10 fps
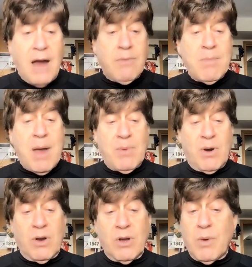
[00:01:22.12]
I
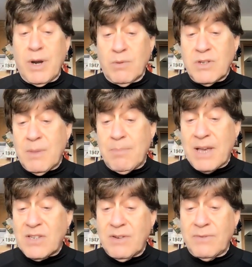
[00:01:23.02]
remember when it was the
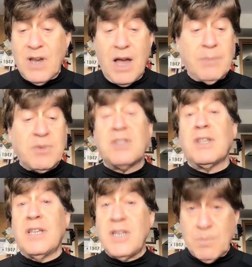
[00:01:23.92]
best of times in
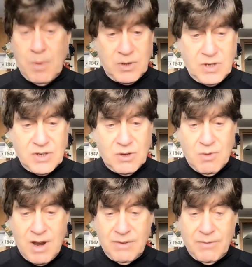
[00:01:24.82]
the lease purchase
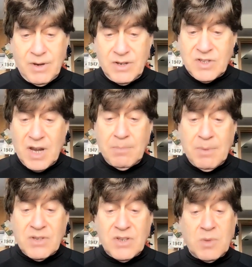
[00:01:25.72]
creative real estate
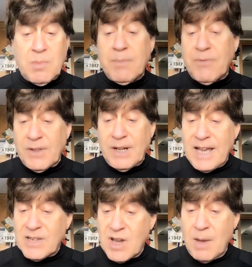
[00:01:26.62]
business, but for the
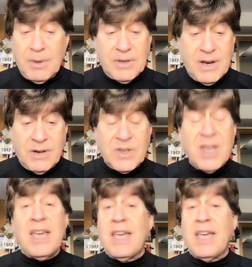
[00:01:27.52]
last couple years,